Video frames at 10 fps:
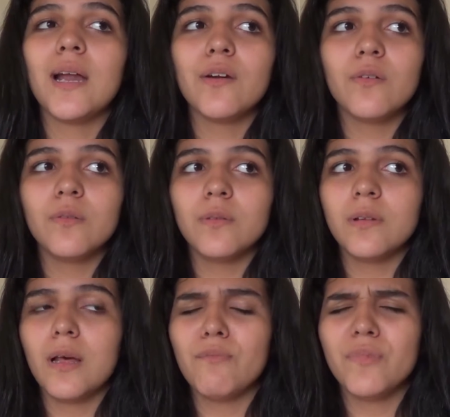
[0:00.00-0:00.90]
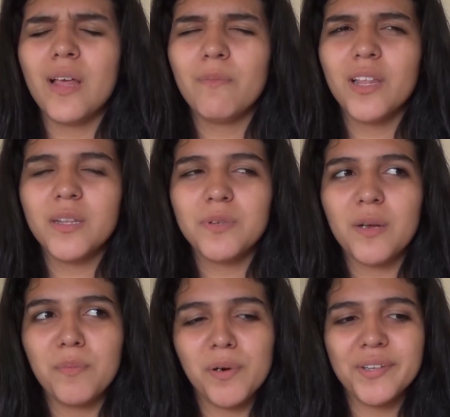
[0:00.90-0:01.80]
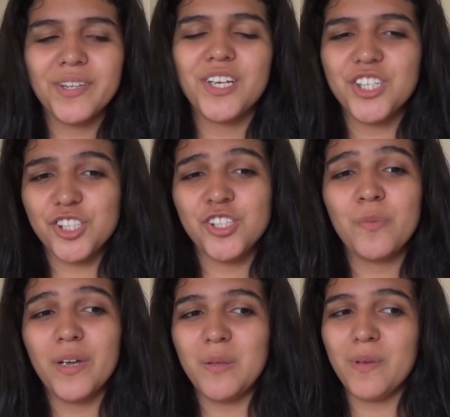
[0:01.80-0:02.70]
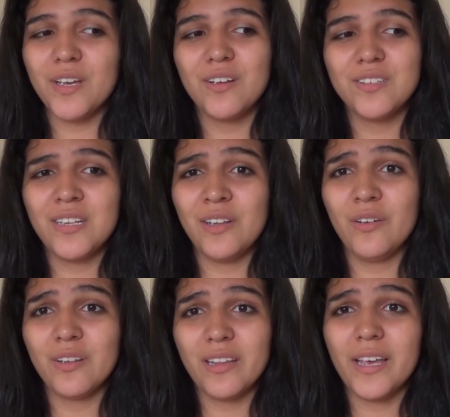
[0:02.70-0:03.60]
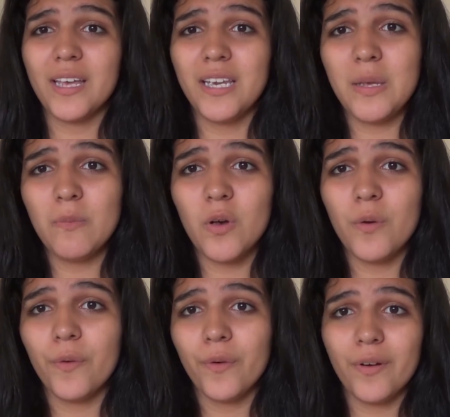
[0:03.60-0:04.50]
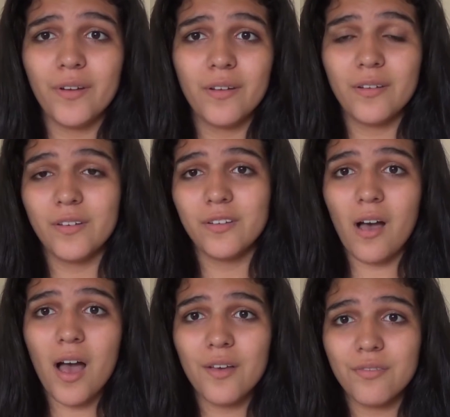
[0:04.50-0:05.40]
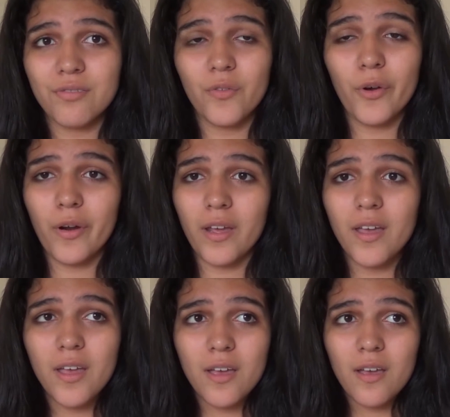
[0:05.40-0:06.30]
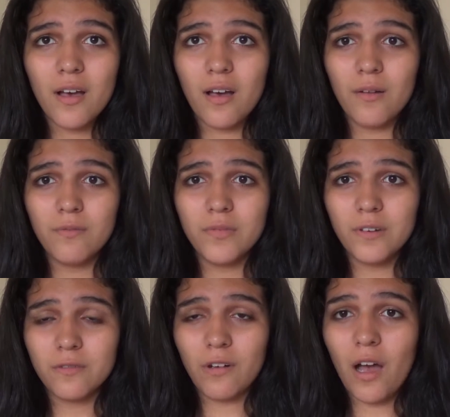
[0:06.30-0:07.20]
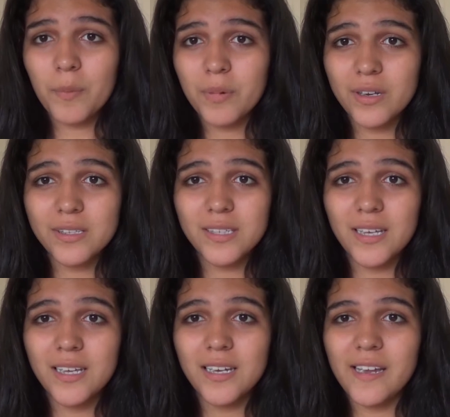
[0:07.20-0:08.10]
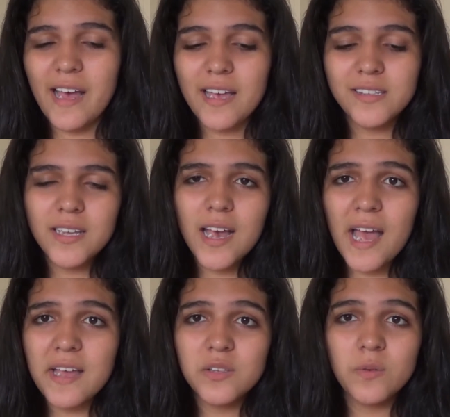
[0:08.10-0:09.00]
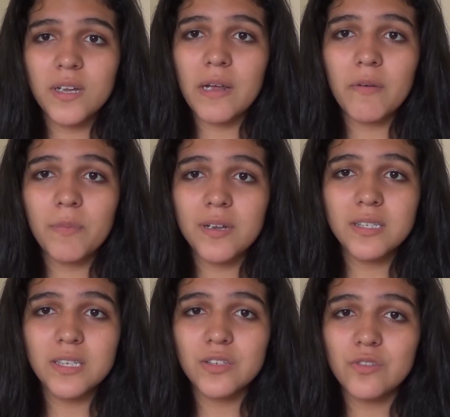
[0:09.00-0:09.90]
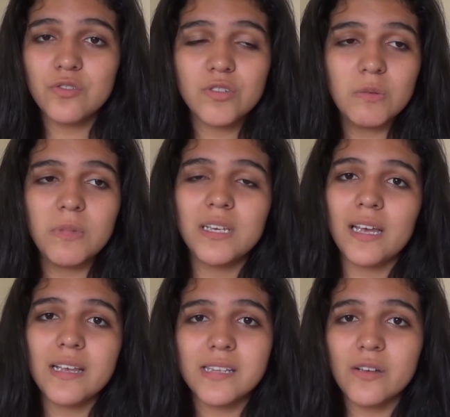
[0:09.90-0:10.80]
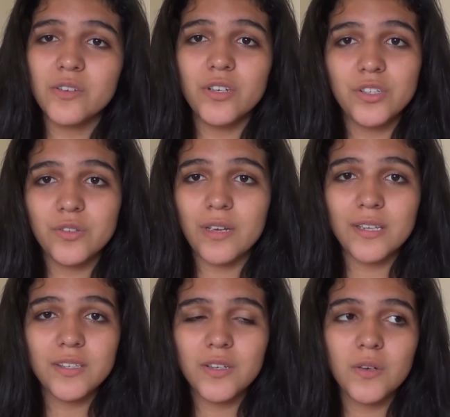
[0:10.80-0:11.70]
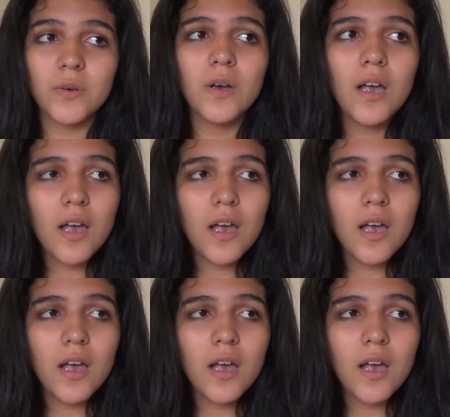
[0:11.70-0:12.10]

I'm not the type of person that judges somebody because they look like an emo or a goth or a rock person. I say hi to whatever person. You treat me nice, I'll treat you nice too.